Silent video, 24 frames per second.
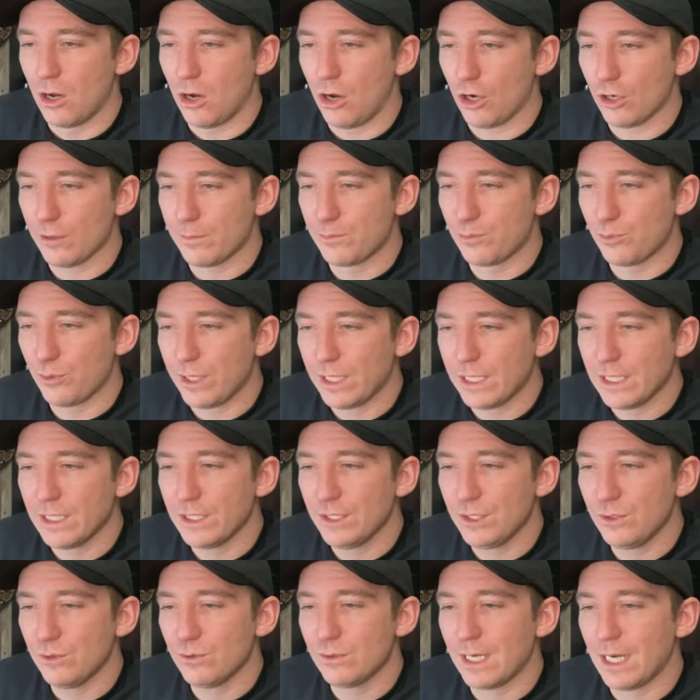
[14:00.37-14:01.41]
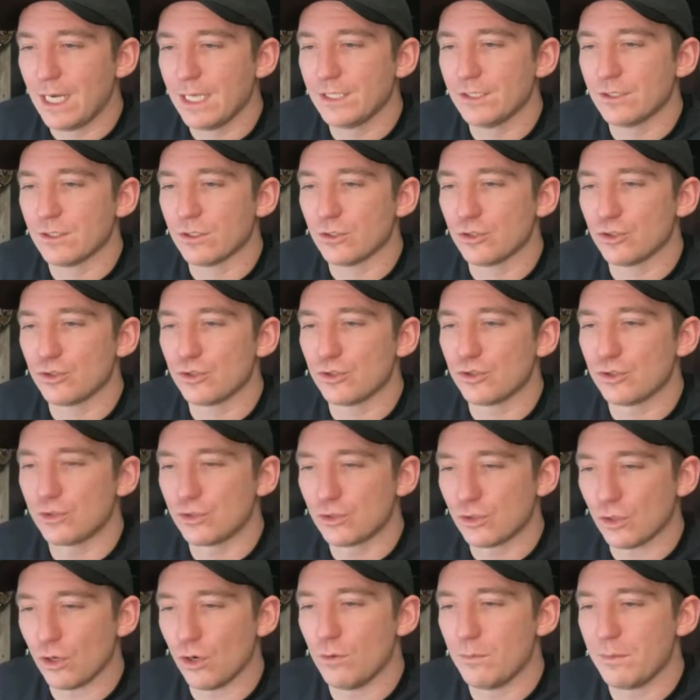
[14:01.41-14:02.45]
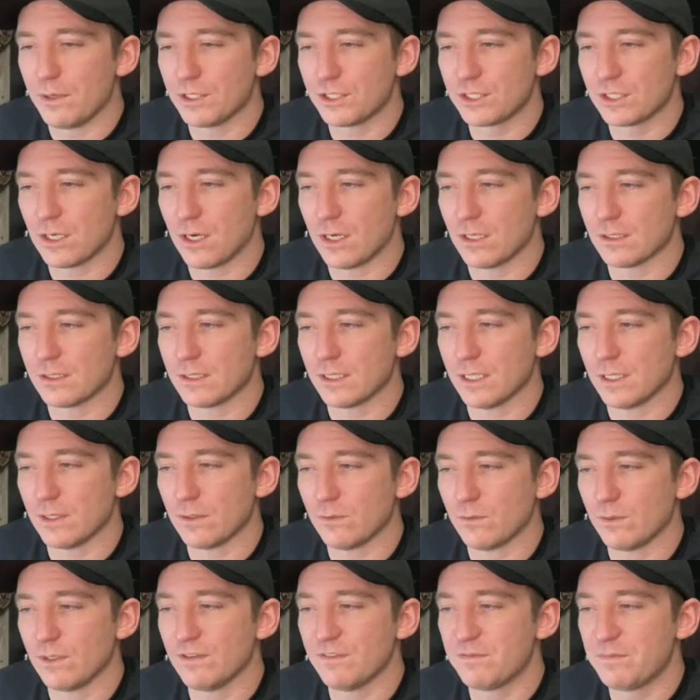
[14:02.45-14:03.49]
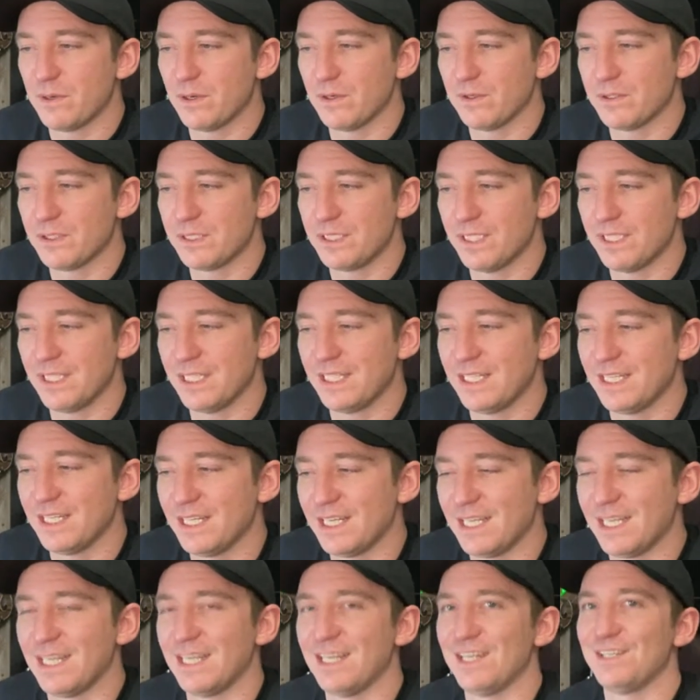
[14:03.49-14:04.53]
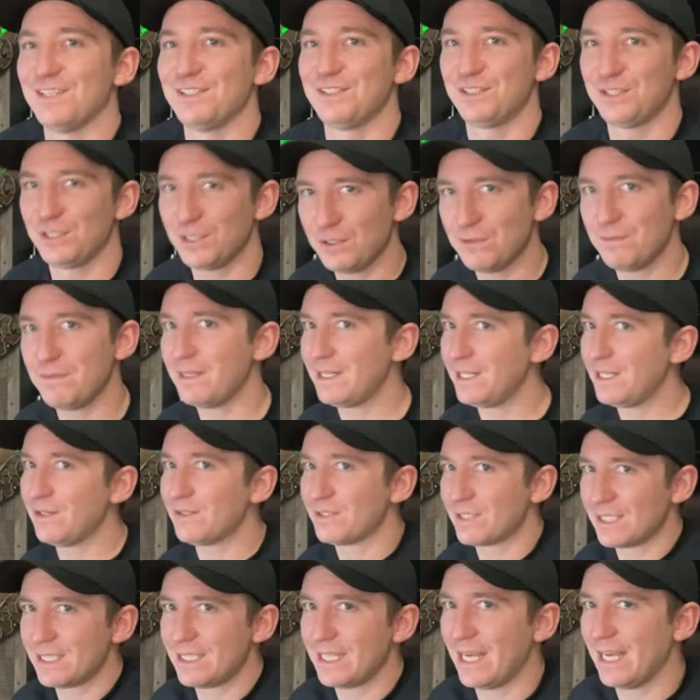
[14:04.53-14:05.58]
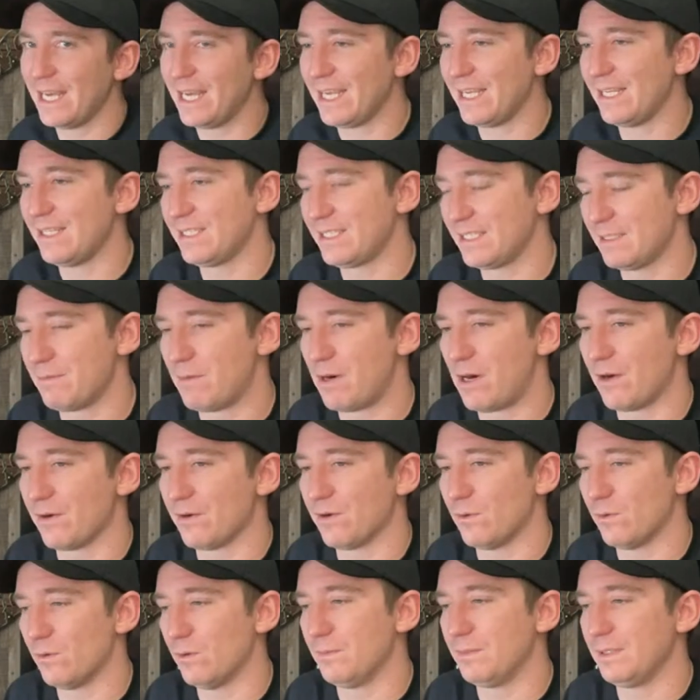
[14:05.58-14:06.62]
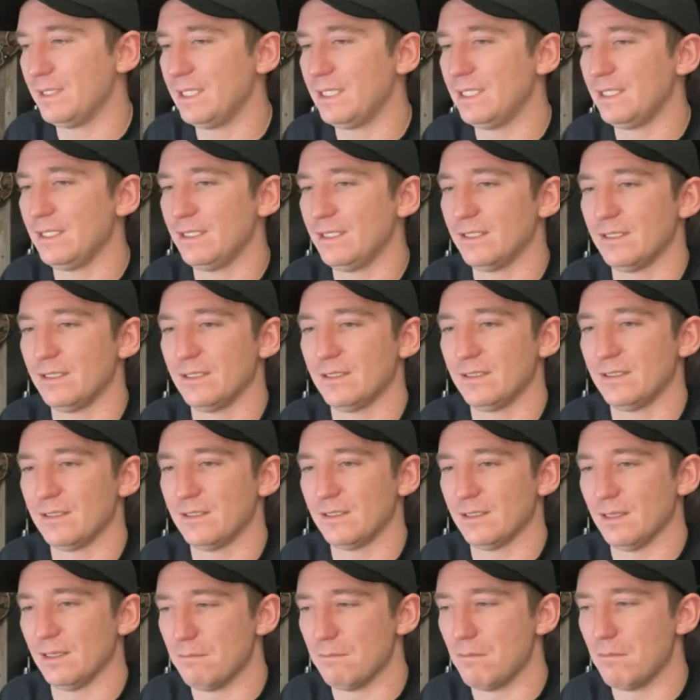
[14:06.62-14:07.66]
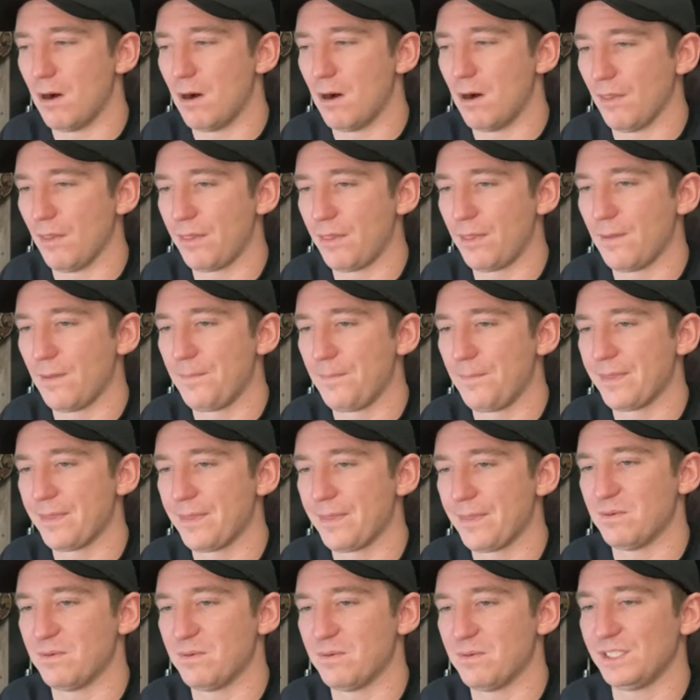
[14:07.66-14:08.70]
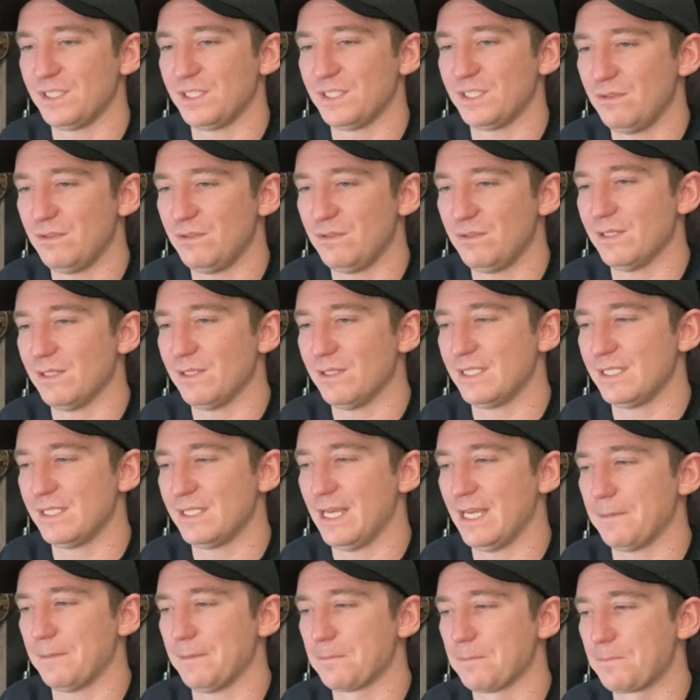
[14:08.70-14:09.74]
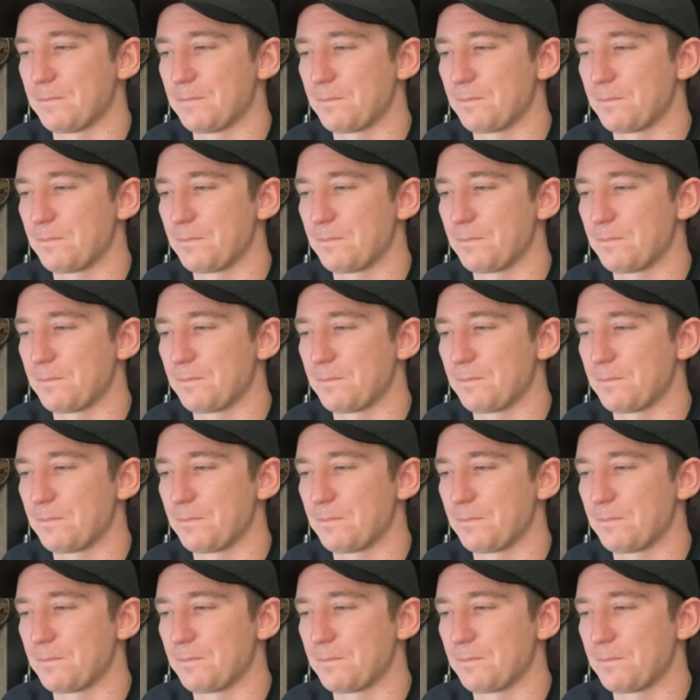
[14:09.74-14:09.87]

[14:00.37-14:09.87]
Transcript: are bringing you guys so much content. We have posted two videos a day. Tomorrow will be a month of posting two videos a day